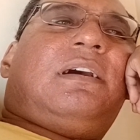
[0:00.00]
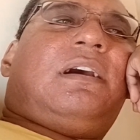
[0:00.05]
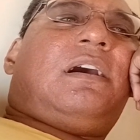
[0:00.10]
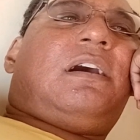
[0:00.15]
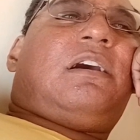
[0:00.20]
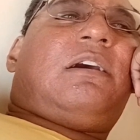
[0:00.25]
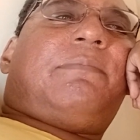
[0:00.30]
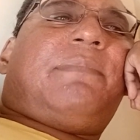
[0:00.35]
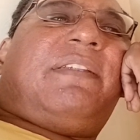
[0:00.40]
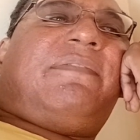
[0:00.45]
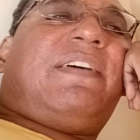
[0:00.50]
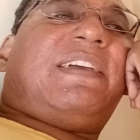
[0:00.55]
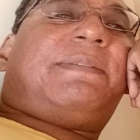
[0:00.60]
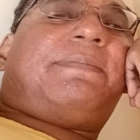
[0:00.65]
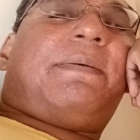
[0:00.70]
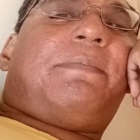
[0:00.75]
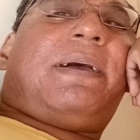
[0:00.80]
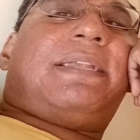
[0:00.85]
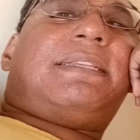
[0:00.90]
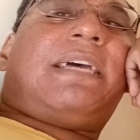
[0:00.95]
And if I
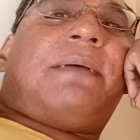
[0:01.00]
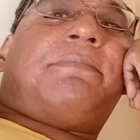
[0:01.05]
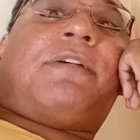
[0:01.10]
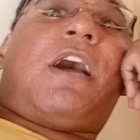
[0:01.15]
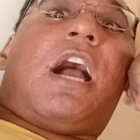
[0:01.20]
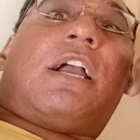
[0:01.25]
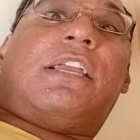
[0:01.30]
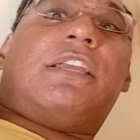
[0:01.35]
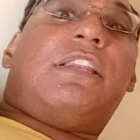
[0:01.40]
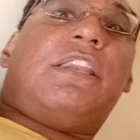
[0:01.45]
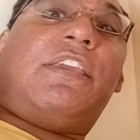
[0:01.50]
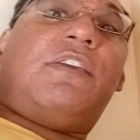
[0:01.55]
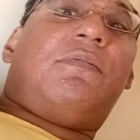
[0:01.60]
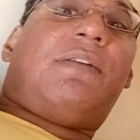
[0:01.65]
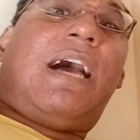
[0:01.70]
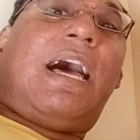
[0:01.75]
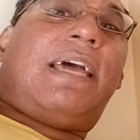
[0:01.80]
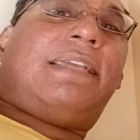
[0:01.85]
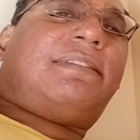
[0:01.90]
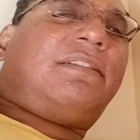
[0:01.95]
spend my time talking to you
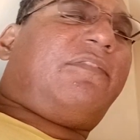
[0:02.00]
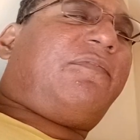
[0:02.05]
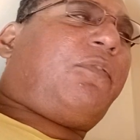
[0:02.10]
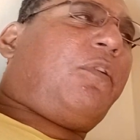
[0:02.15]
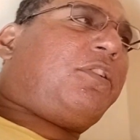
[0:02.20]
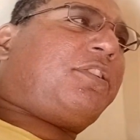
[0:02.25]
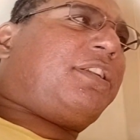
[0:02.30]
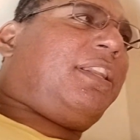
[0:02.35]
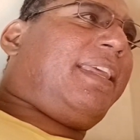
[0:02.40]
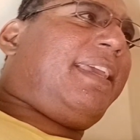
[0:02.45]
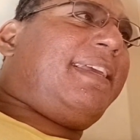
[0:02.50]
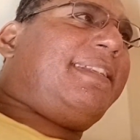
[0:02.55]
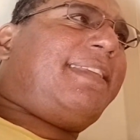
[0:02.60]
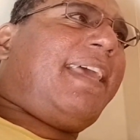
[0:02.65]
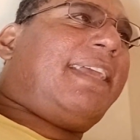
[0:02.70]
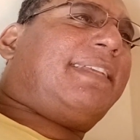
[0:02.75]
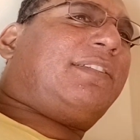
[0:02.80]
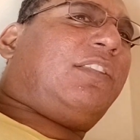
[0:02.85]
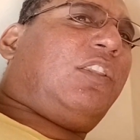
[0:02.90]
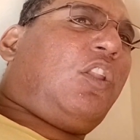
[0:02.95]
guys, unfortunately, it
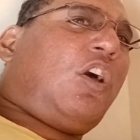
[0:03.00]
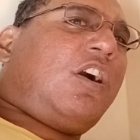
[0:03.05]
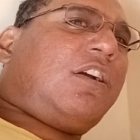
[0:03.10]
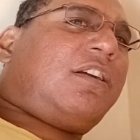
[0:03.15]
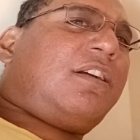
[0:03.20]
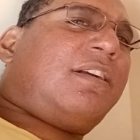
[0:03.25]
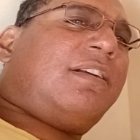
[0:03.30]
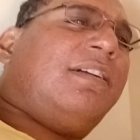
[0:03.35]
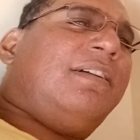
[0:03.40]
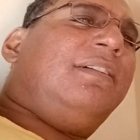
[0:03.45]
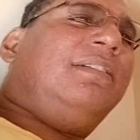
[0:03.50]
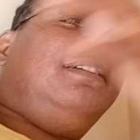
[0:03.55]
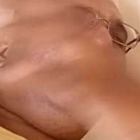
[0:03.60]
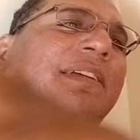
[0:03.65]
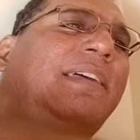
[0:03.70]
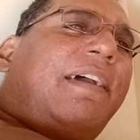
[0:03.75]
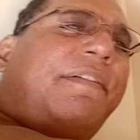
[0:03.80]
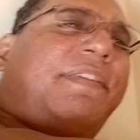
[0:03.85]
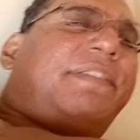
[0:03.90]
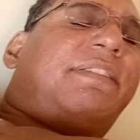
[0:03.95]
takes longer,
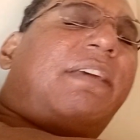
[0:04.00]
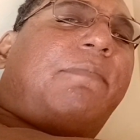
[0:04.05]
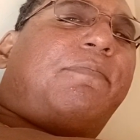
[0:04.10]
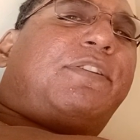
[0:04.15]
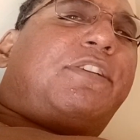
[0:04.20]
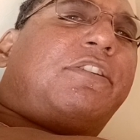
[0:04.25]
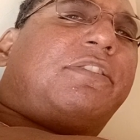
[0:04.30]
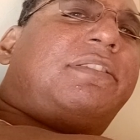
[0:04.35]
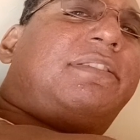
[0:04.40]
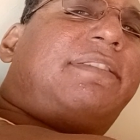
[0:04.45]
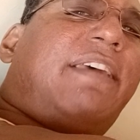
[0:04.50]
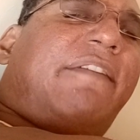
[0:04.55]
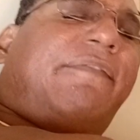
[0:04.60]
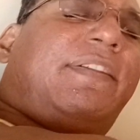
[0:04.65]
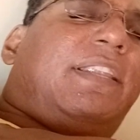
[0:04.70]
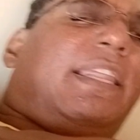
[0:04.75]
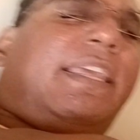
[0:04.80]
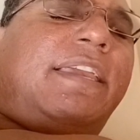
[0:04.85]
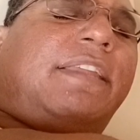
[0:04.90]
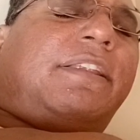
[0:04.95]
and the temperature is definitely